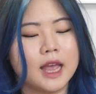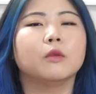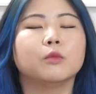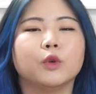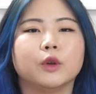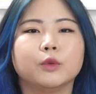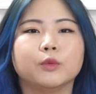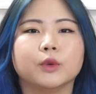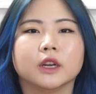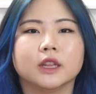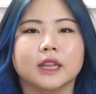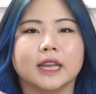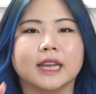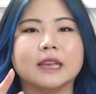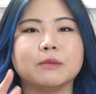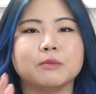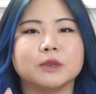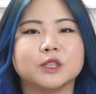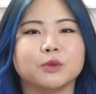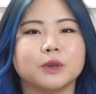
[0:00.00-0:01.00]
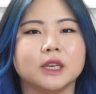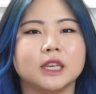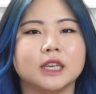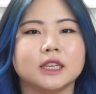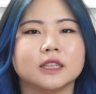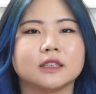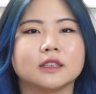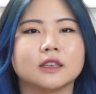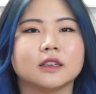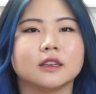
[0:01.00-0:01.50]
When we're like in
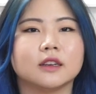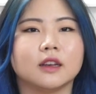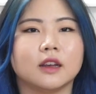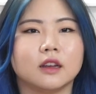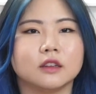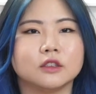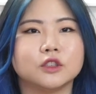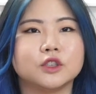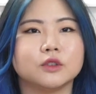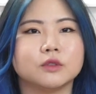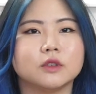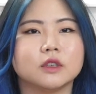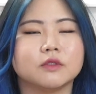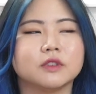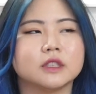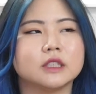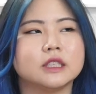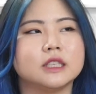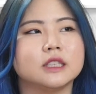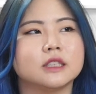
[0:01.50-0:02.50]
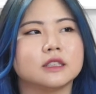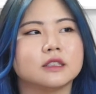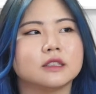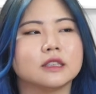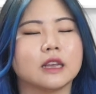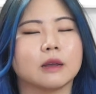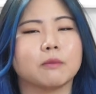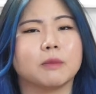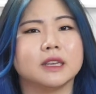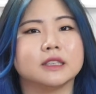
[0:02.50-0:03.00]
between two different
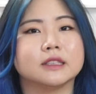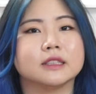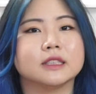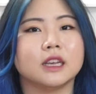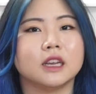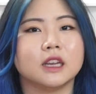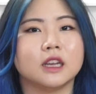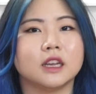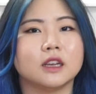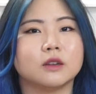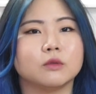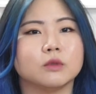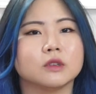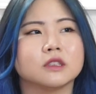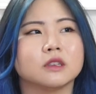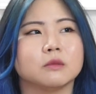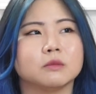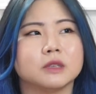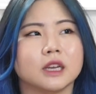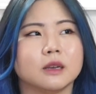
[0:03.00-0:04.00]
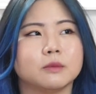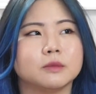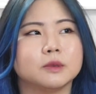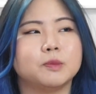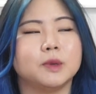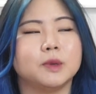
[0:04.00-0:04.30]
seasons, like my skin will sometimes